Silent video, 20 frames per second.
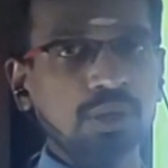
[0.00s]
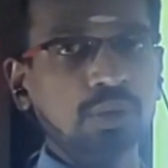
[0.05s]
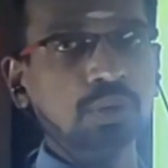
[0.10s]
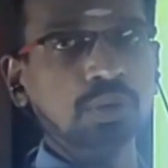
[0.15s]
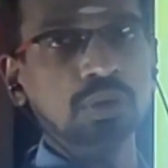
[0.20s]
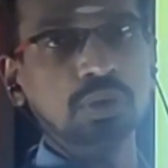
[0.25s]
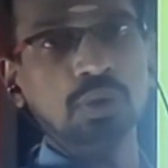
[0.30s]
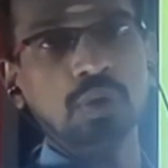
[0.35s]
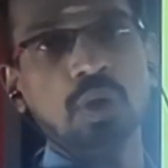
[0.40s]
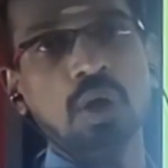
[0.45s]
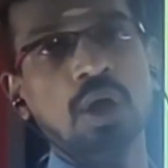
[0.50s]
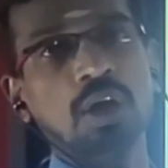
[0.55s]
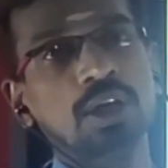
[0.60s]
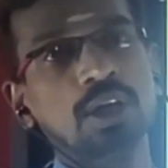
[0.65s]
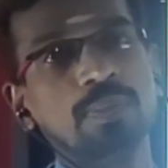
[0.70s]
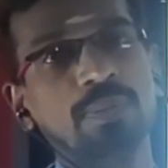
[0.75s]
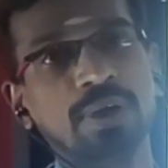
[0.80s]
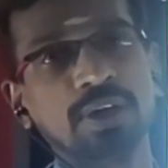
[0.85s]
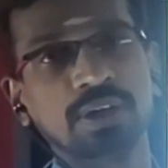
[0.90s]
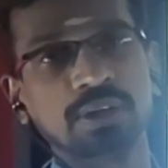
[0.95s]
root to all
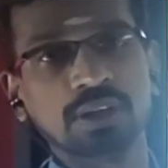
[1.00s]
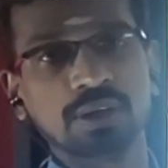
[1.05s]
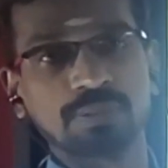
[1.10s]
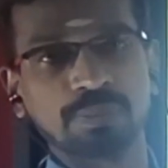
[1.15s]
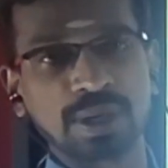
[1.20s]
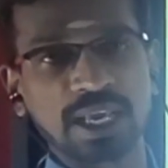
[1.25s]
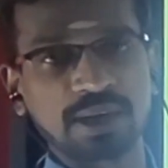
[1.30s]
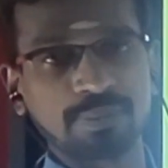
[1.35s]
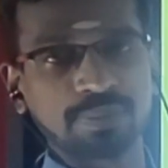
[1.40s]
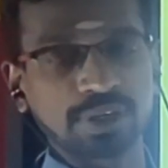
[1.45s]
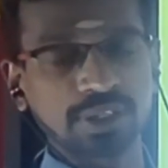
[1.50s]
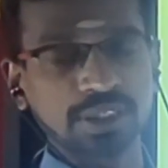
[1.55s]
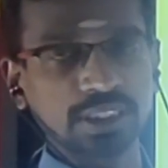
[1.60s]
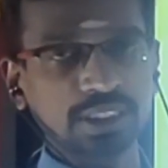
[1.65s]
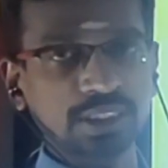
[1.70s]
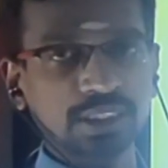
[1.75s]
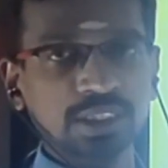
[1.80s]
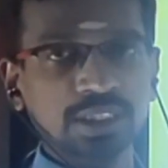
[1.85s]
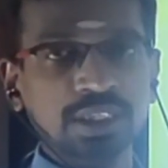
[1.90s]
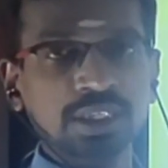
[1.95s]
the part of the plant
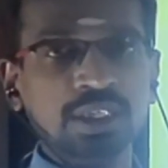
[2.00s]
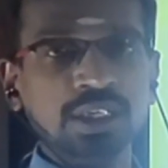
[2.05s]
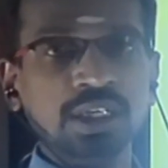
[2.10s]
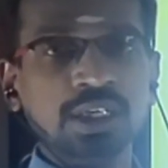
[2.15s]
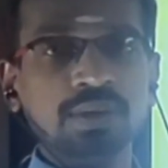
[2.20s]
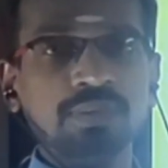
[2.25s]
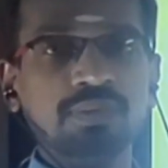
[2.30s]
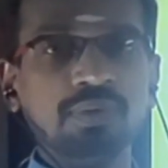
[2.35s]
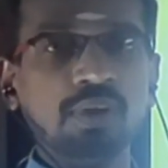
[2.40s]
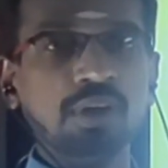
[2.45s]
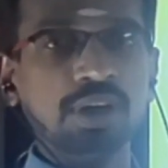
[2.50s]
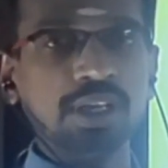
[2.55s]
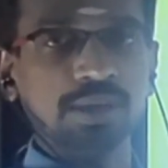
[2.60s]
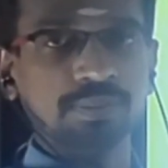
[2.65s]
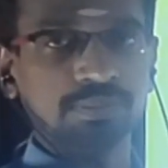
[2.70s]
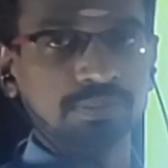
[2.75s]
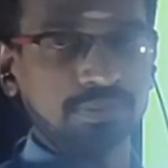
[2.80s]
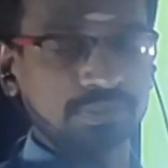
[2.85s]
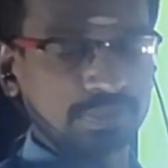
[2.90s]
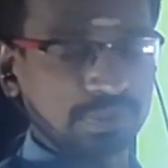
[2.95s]
body.
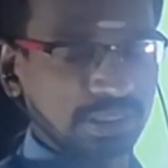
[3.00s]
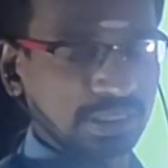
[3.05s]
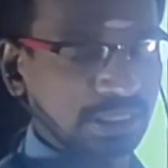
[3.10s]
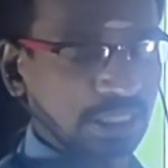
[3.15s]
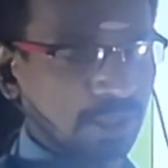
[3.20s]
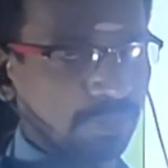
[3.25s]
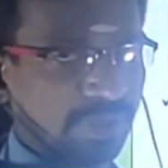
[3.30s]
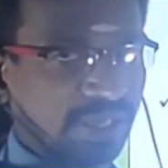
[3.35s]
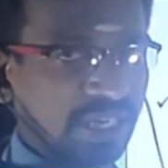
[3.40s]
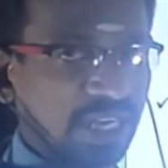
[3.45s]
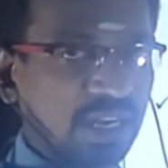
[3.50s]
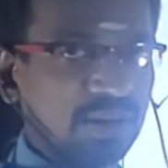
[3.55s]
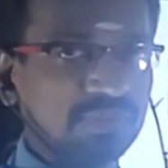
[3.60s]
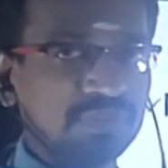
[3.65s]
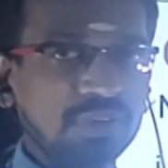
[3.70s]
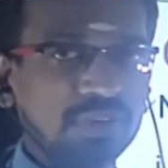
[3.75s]
Phloem, it will be help